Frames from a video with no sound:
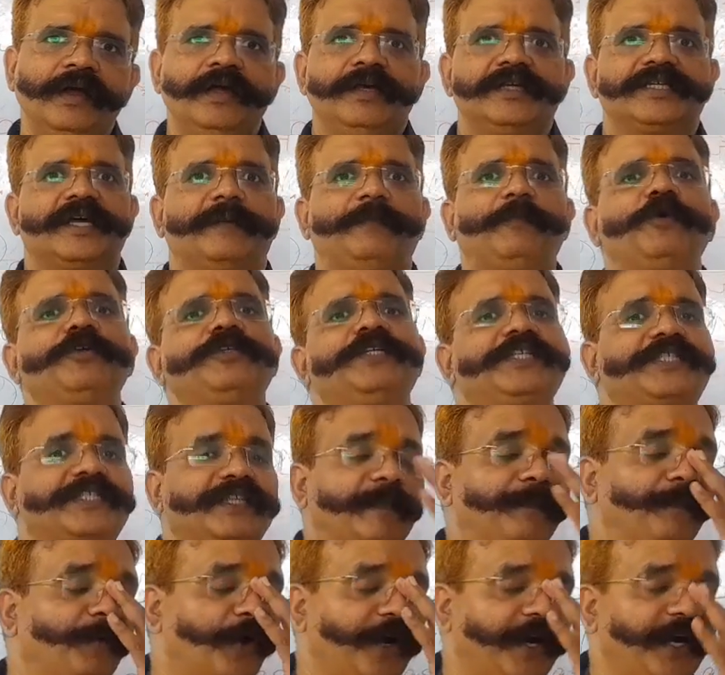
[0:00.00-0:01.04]
Suppose this
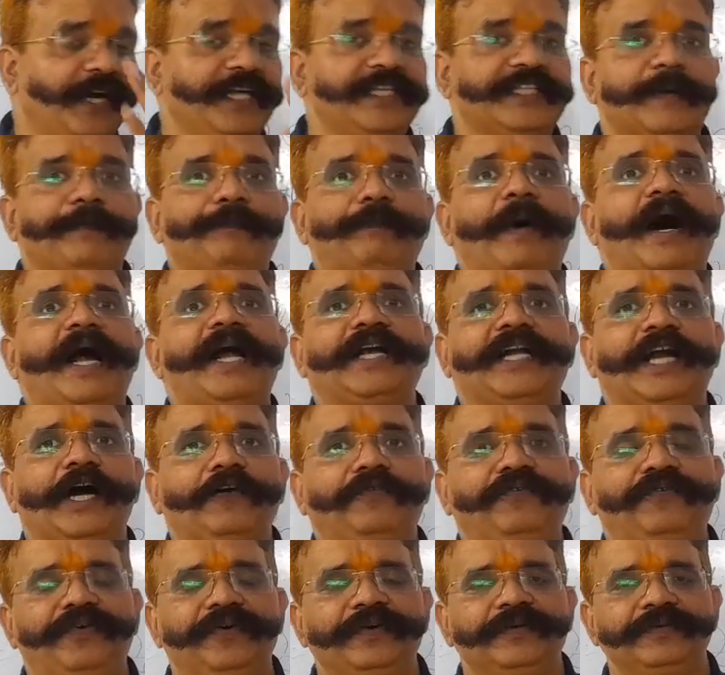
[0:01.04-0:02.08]
component is a part
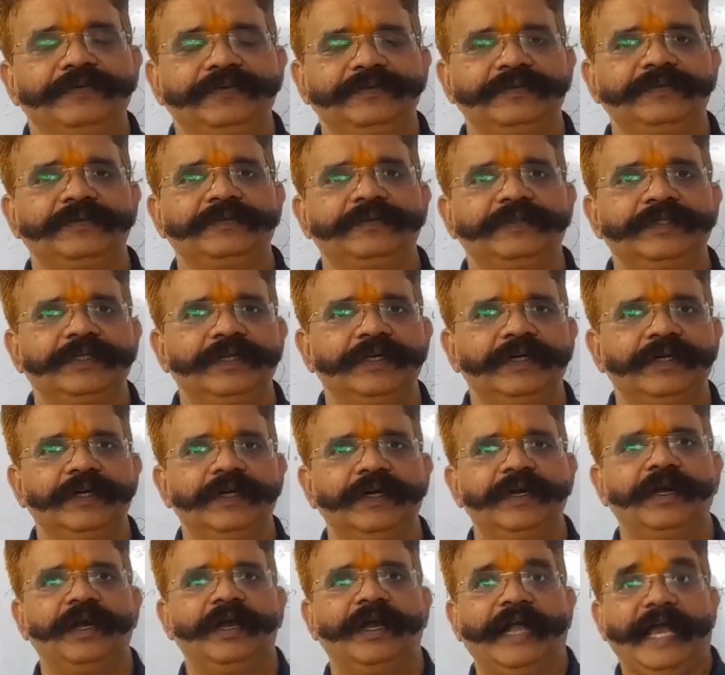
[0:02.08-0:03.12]
of
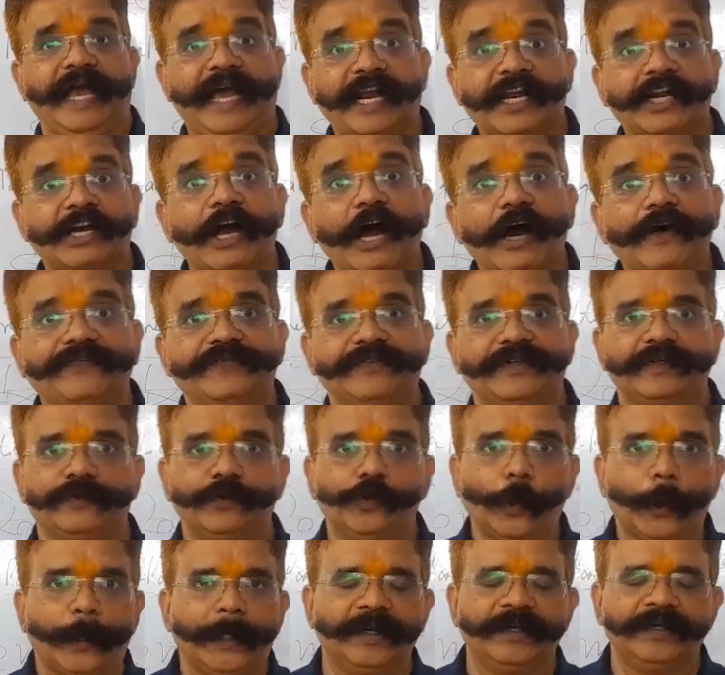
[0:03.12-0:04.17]
aircraft
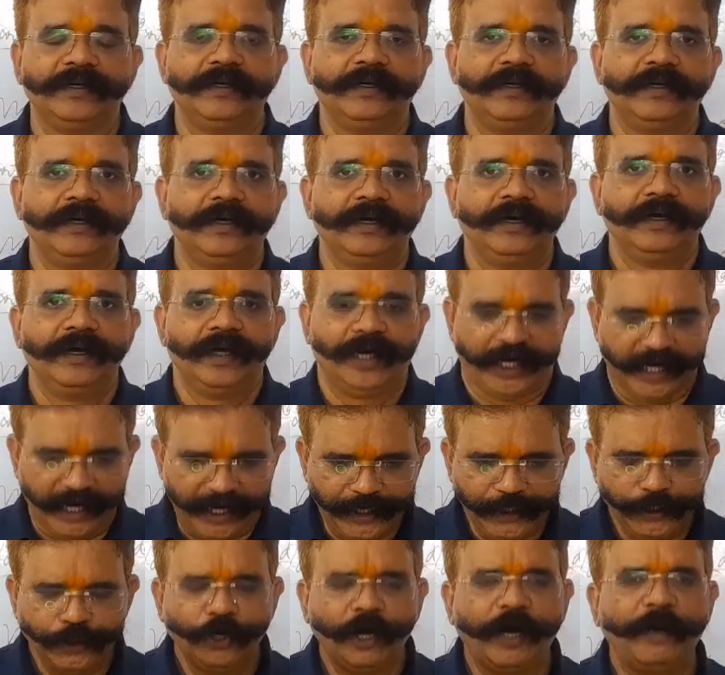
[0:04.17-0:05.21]

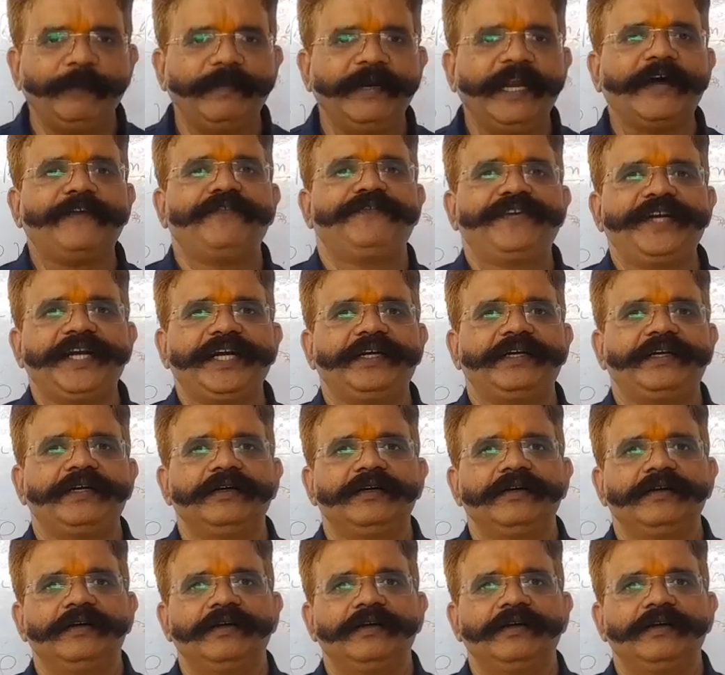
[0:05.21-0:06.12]
and you have left it